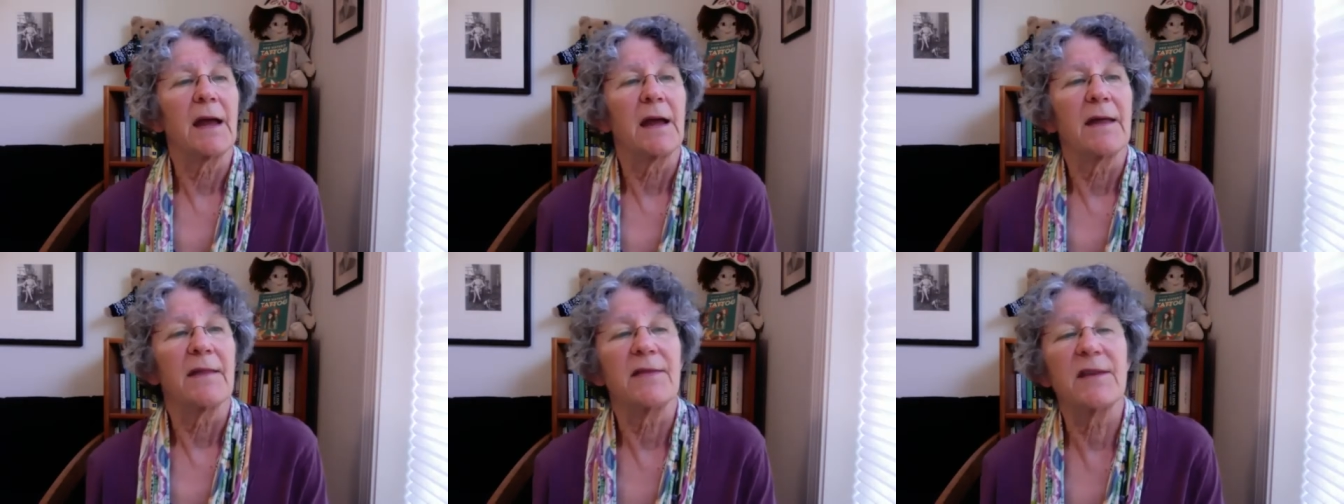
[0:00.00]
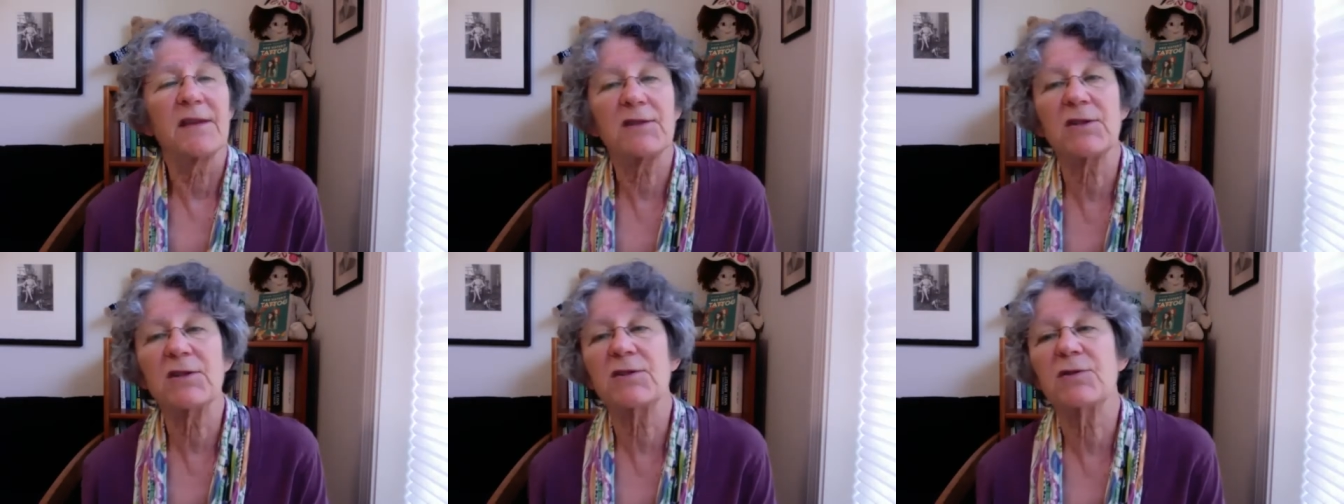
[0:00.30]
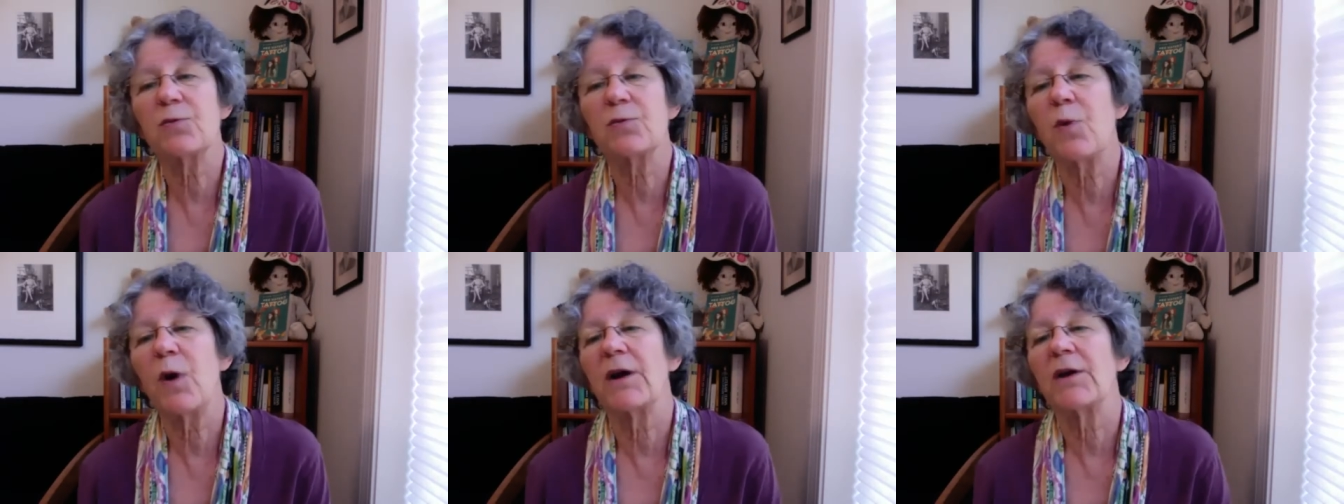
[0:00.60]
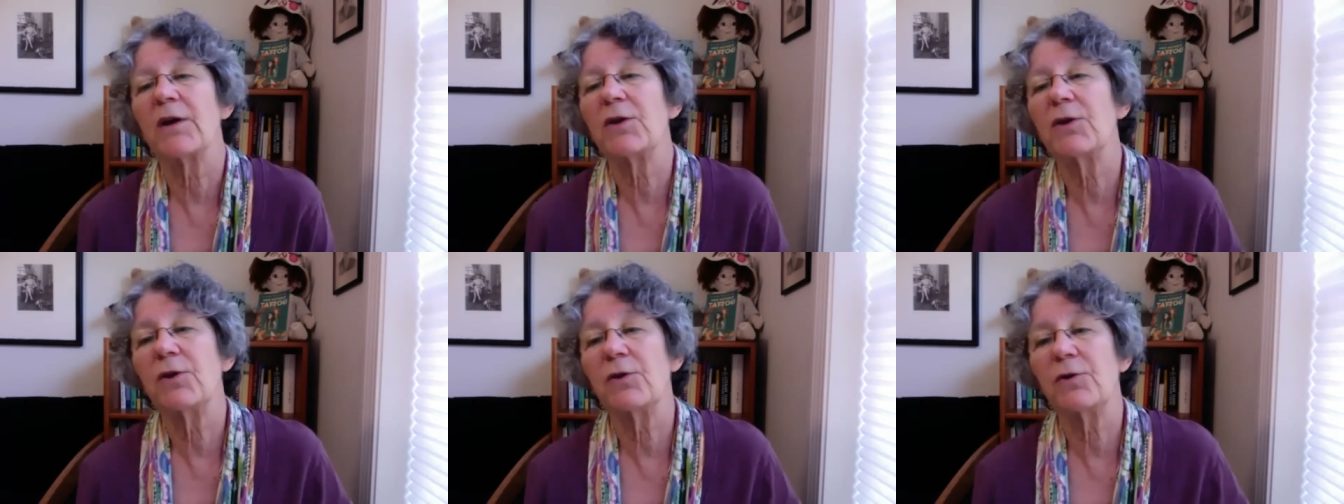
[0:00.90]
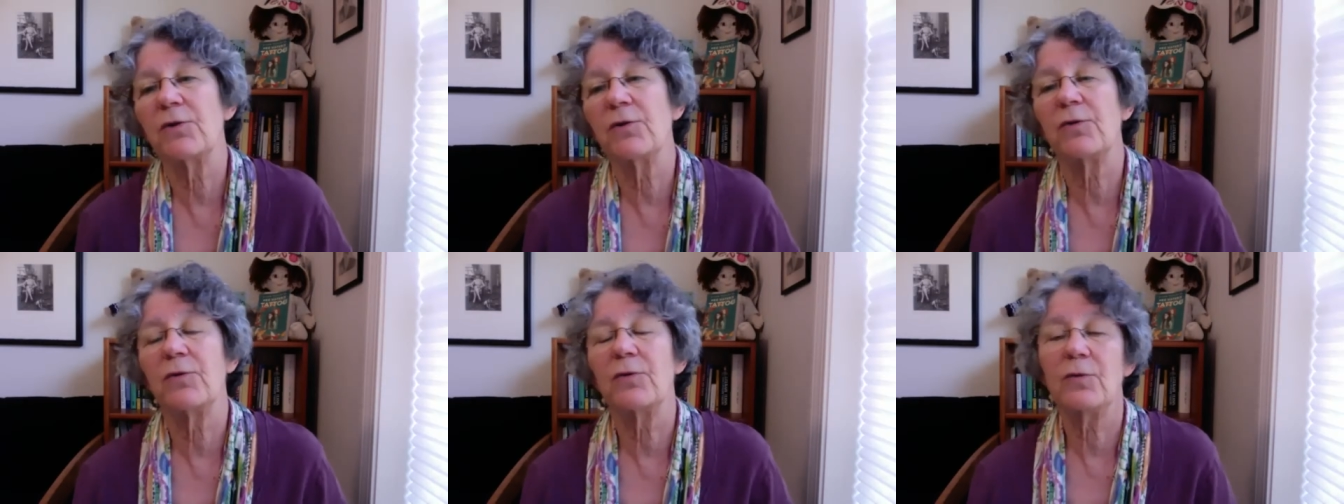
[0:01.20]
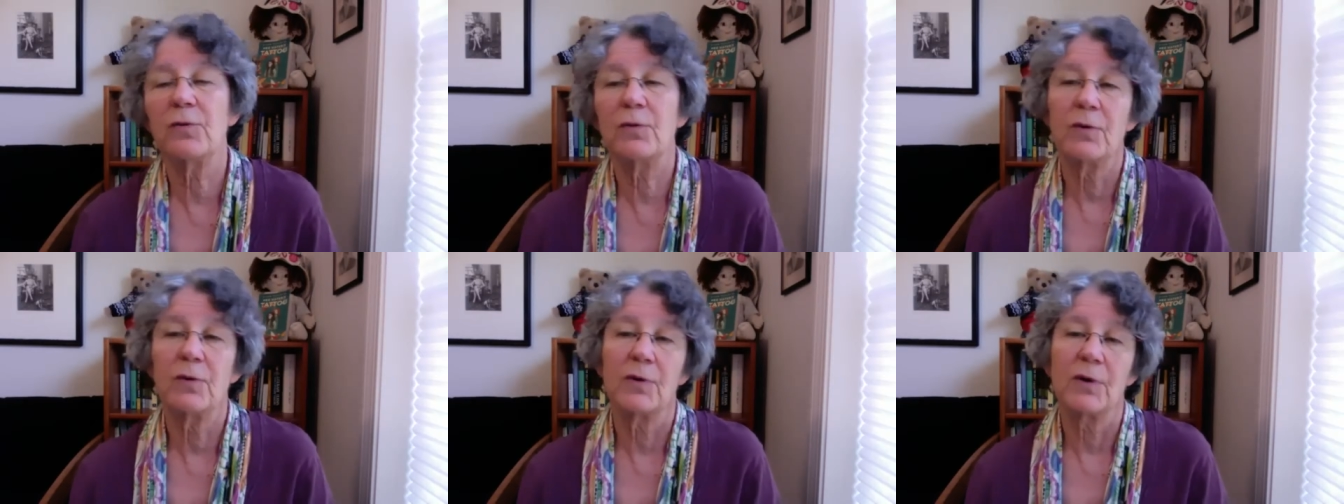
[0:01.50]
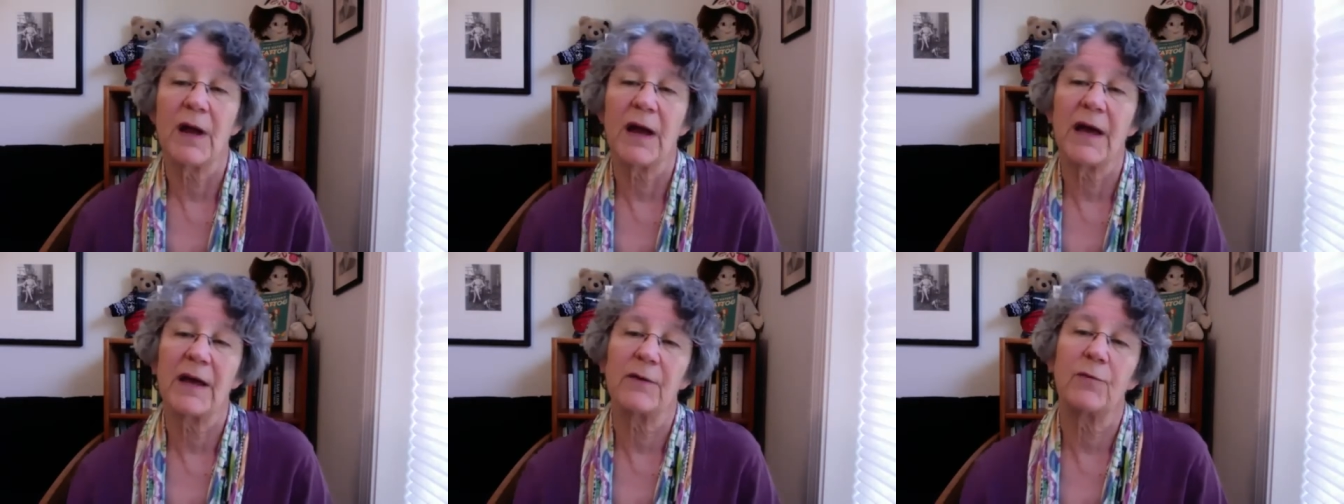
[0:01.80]
This is what you
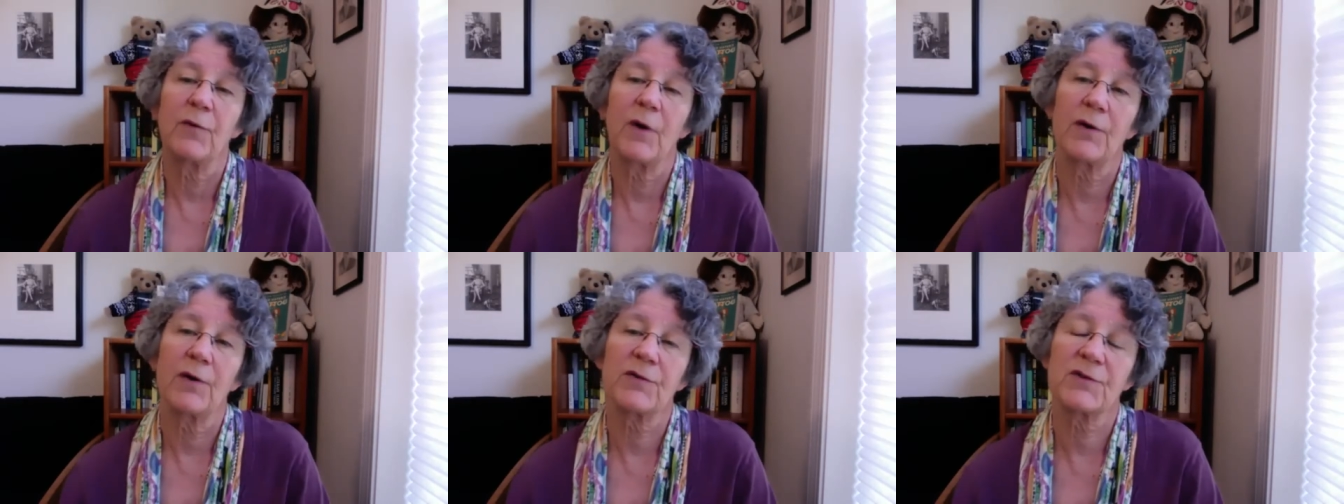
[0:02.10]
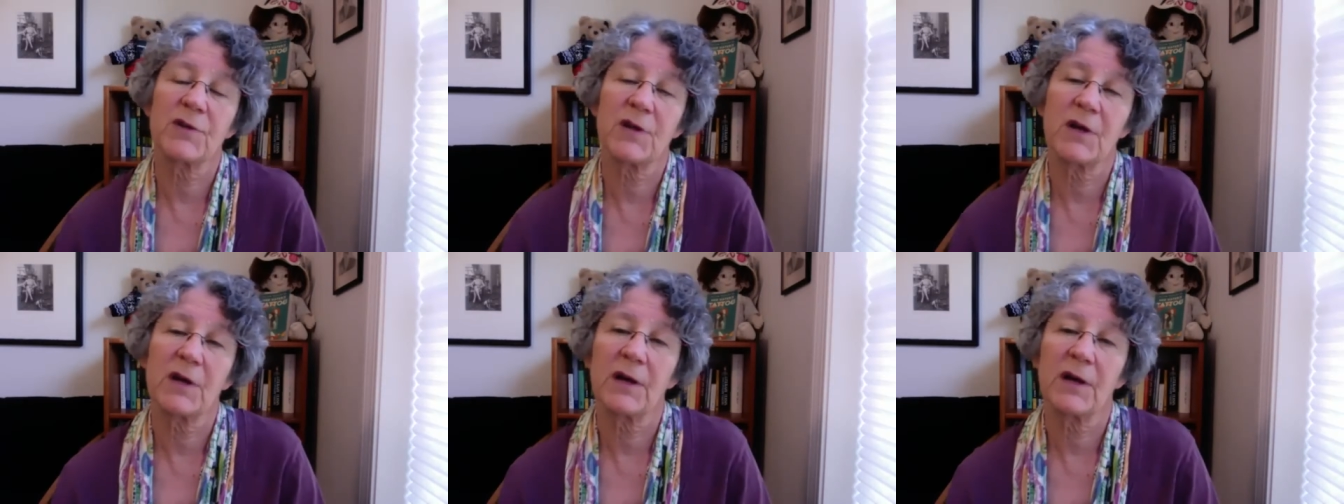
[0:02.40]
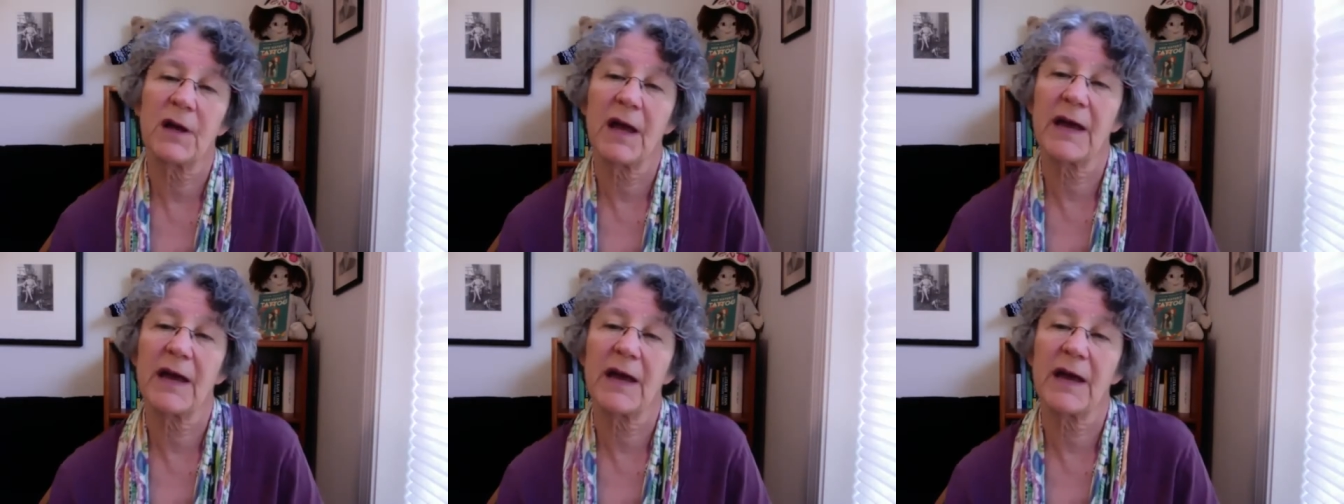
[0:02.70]
and Rosa